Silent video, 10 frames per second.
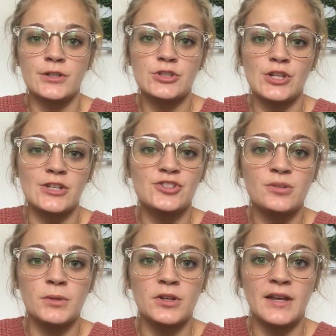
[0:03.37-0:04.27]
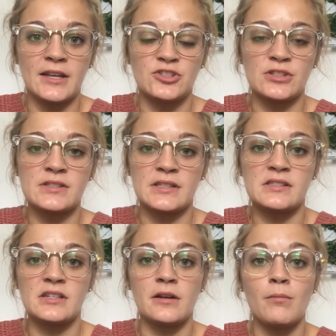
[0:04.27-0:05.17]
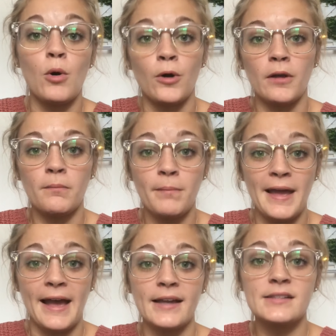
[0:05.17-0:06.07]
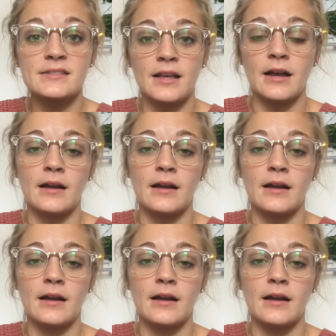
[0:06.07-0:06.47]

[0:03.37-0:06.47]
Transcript: Exchange Communication System, or PACS,